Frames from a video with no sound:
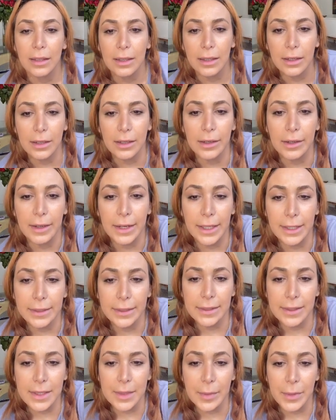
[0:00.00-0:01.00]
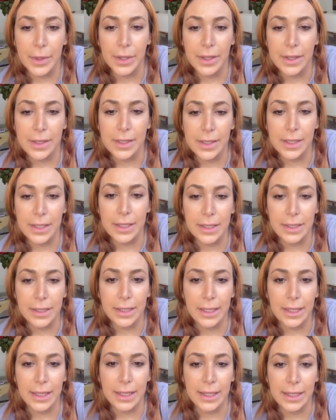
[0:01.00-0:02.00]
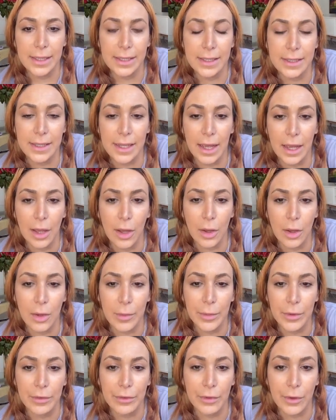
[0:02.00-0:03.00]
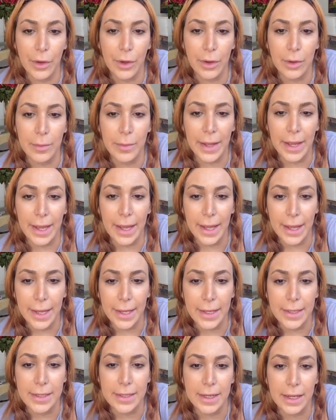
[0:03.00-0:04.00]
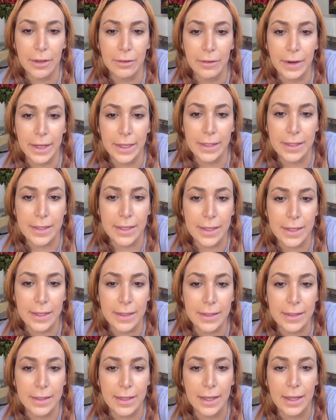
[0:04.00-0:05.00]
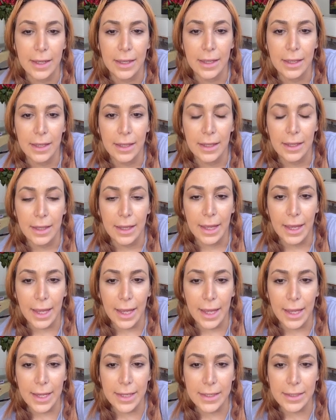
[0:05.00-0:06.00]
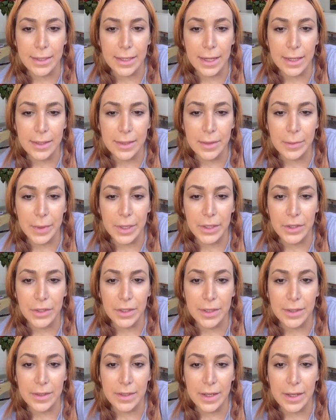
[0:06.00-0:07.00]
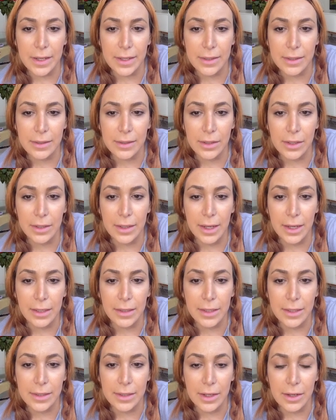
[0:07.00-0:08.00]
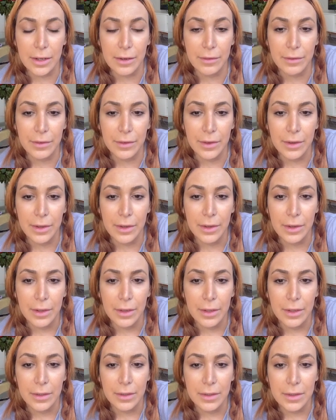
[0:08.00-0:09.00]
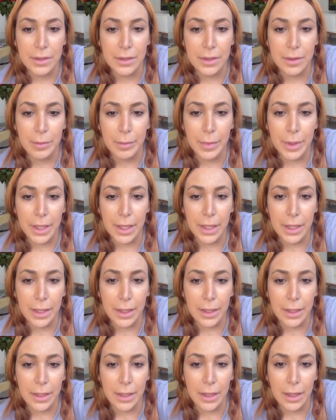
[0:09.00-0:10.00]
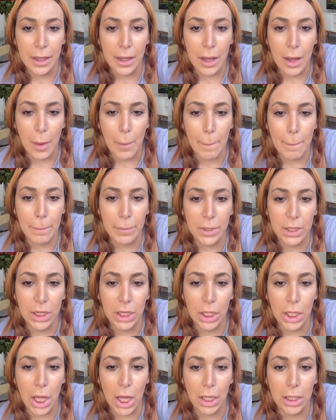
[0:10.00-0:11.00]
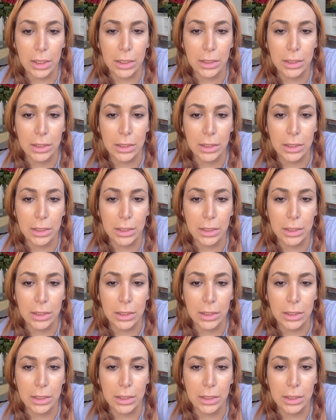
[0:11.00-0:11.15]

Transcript: Alright, this person is a homophobe and a racist. and a species is, so they deserve to be blocked.